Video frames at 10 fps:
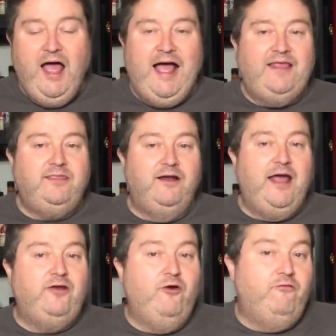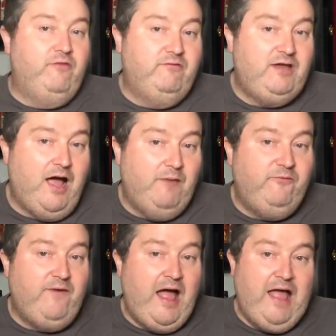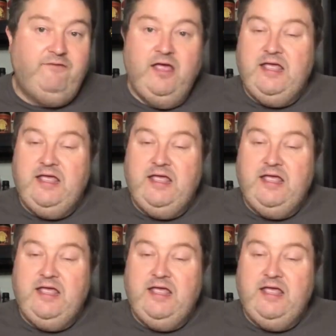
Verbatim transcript: I thought I'd go over the top five.